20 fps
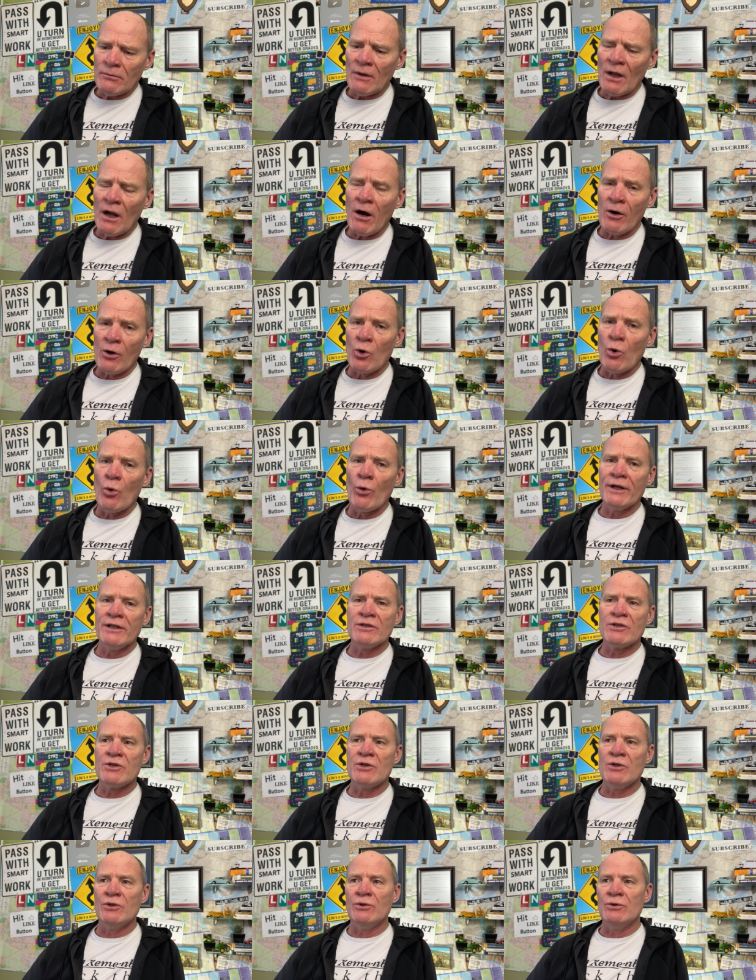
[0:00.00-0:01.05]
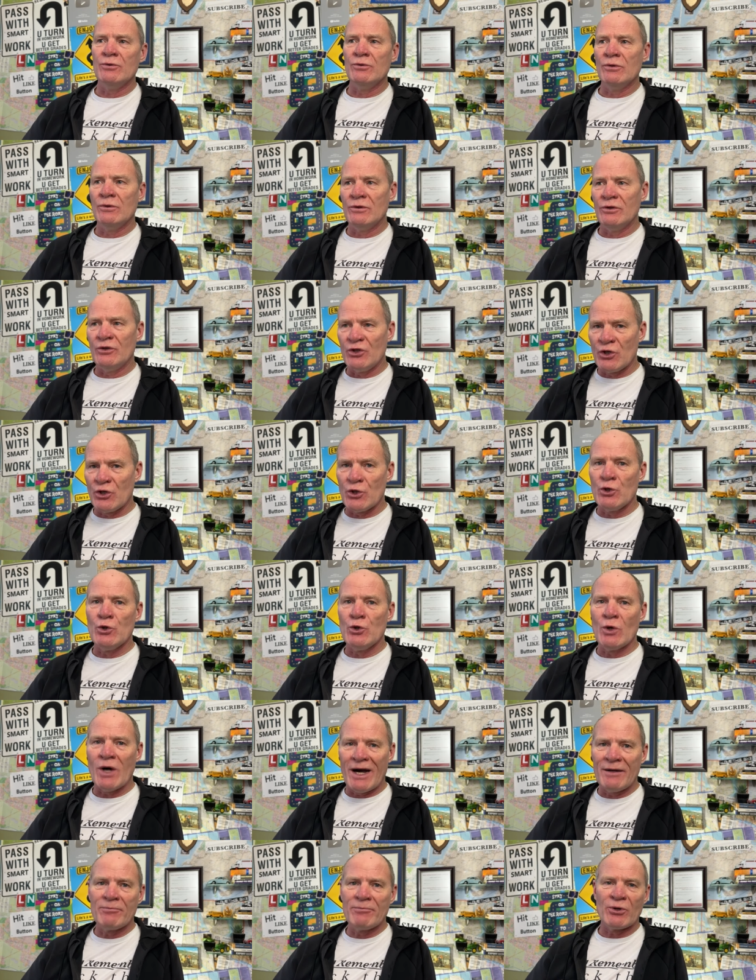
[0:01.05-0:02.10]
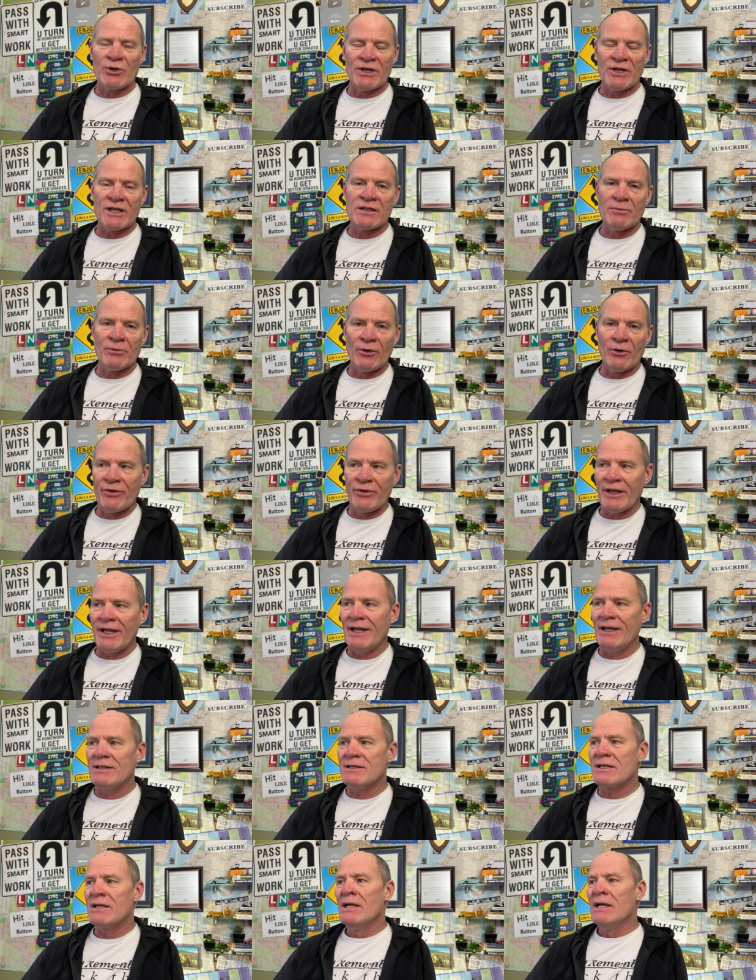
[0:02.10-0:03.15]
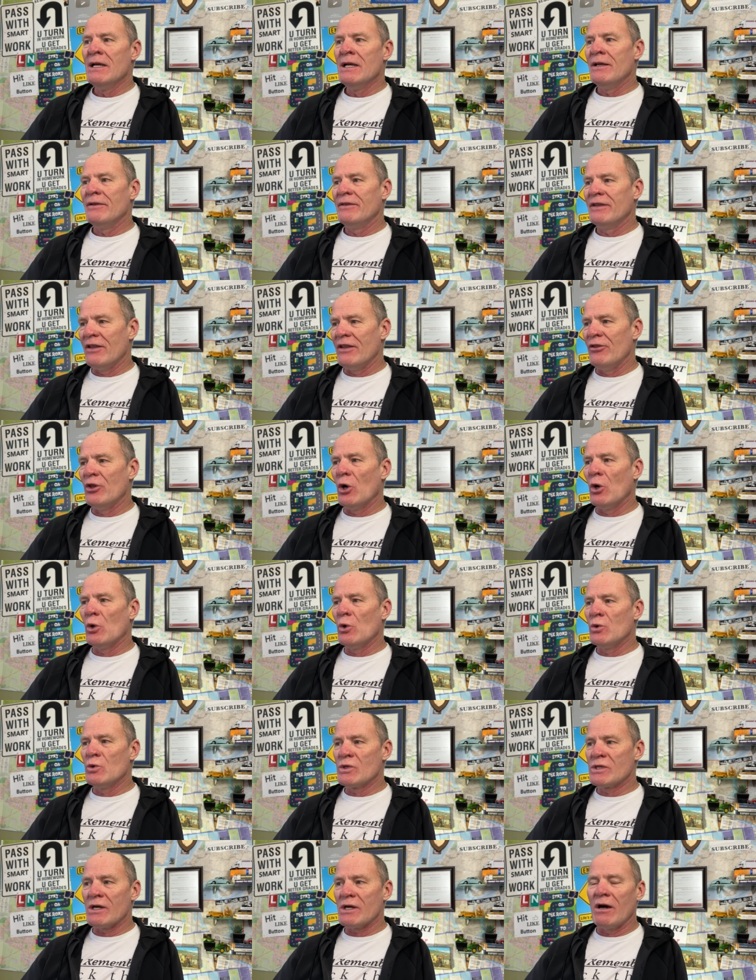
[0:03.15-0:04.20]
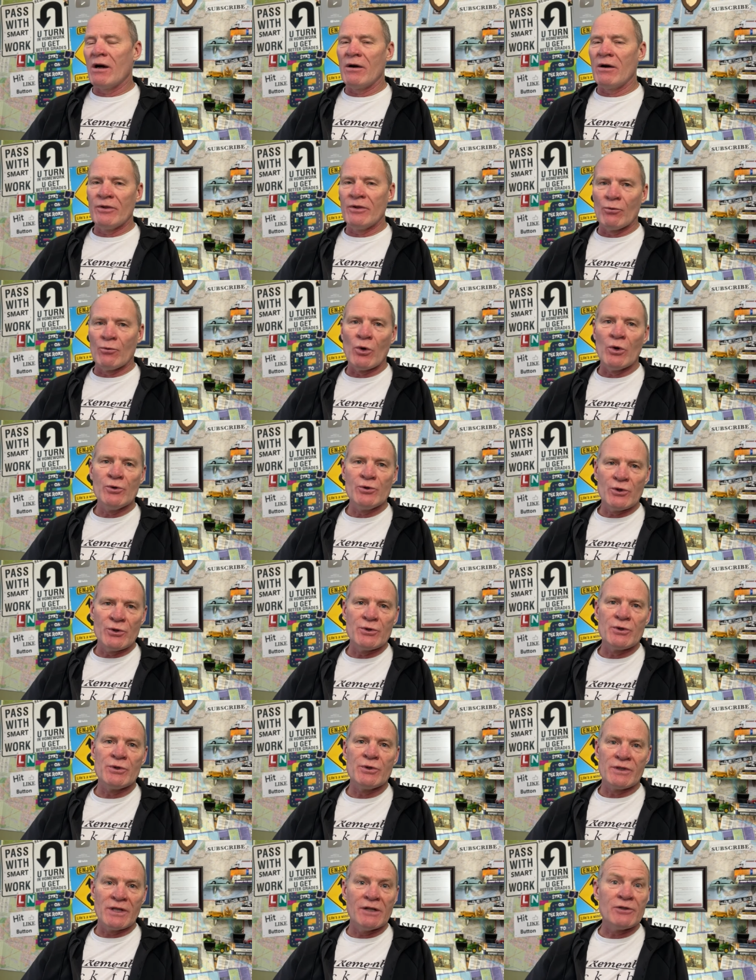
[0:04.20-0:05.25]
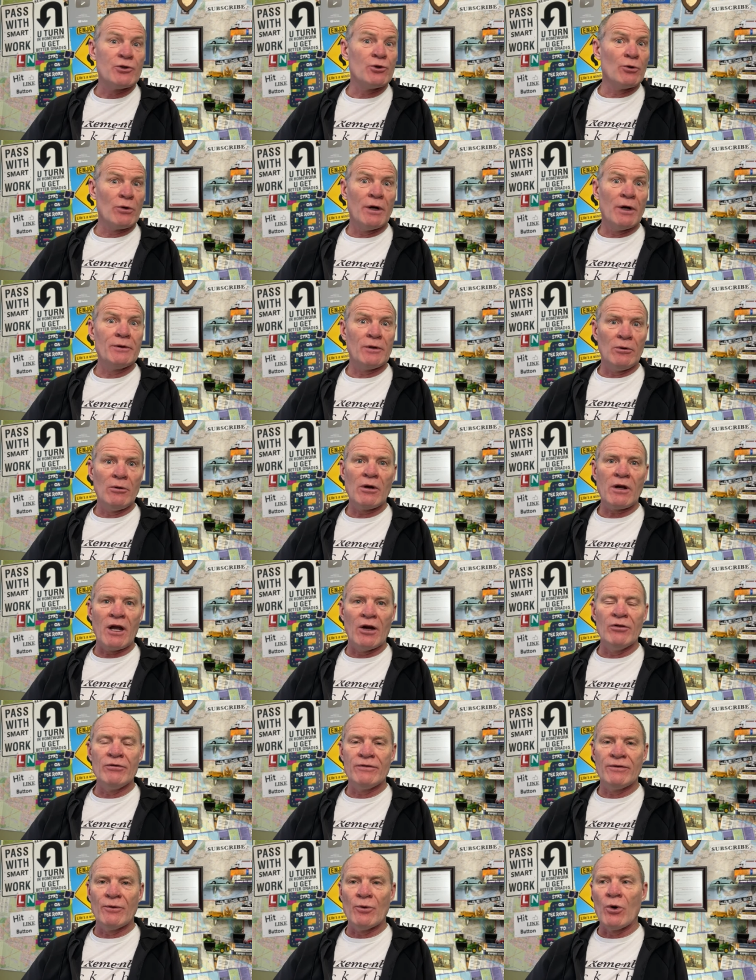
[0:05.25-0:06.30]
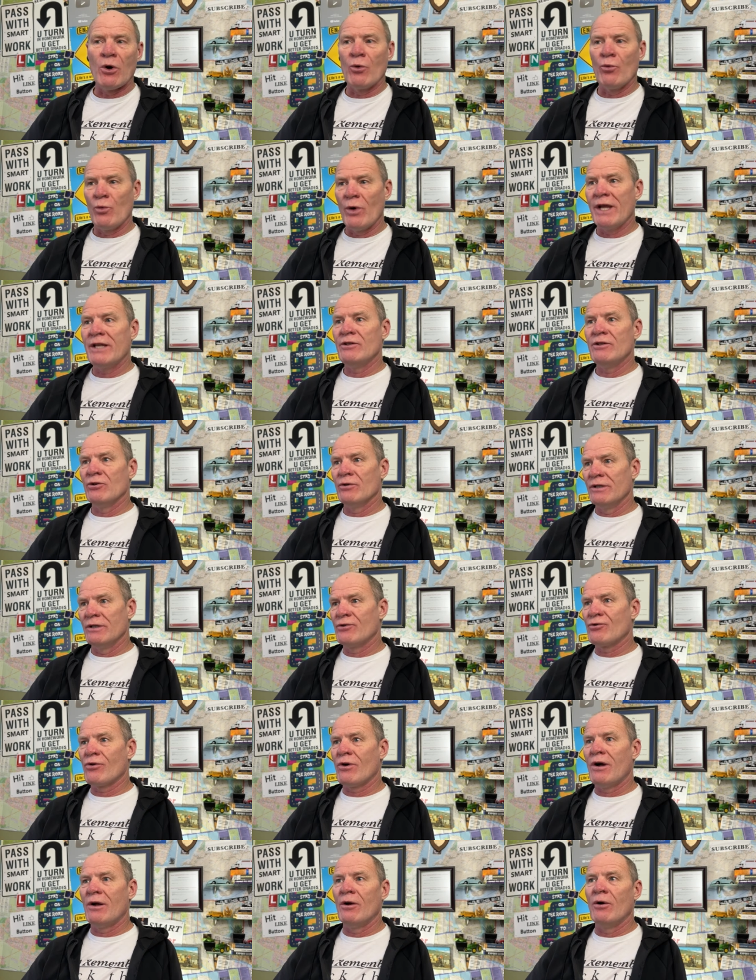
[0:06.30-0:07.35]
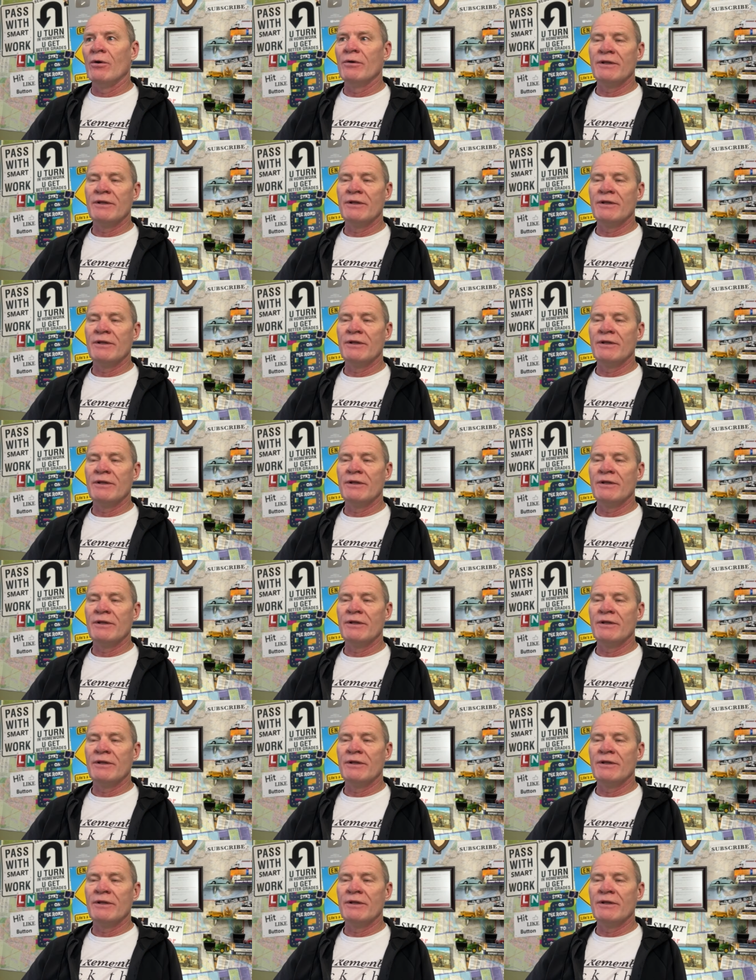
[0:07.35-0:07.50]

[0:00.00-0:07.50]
are going to do unpredictable things, then those are the road users that you're on the lookout for when you're in Toronto.